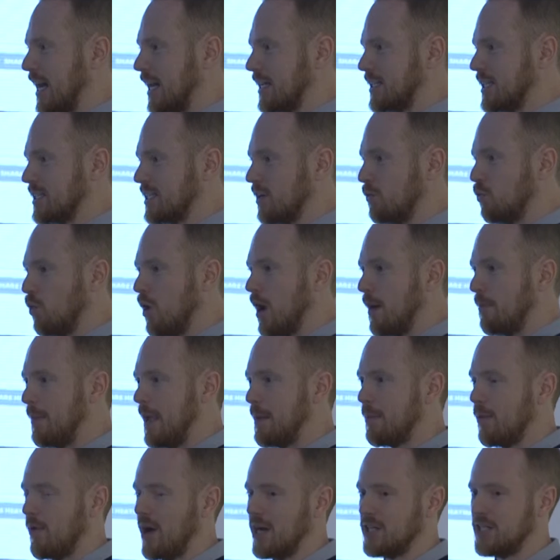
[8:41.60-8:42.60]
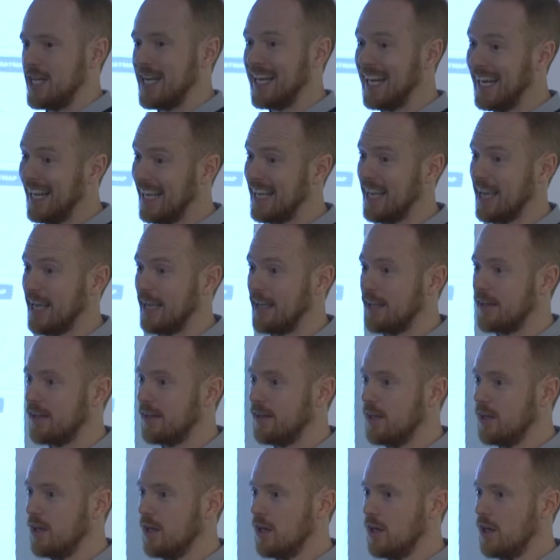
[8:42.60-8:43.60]
analysis of where people are actually clicking,
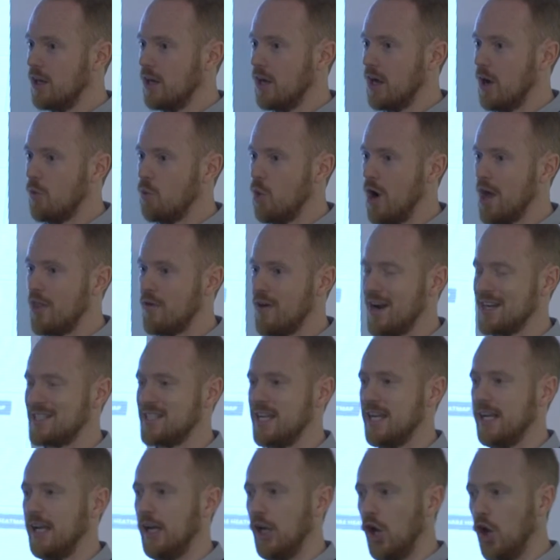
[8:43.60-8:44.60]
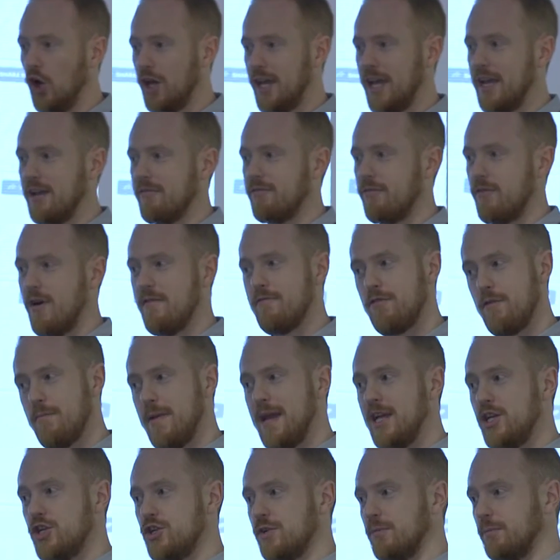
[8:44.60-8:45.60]
where they're actually looking for
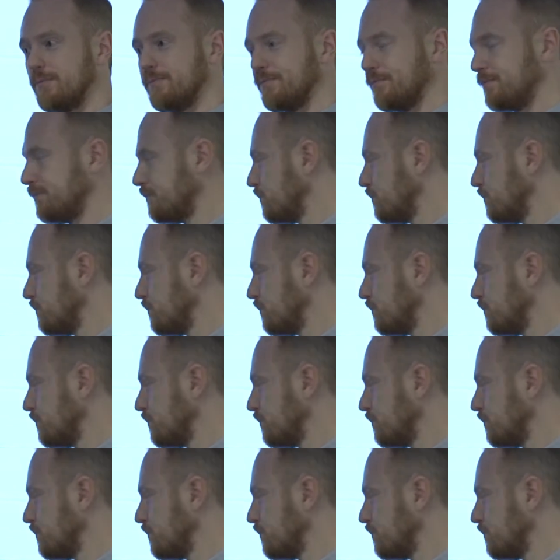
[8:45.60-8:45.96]
information.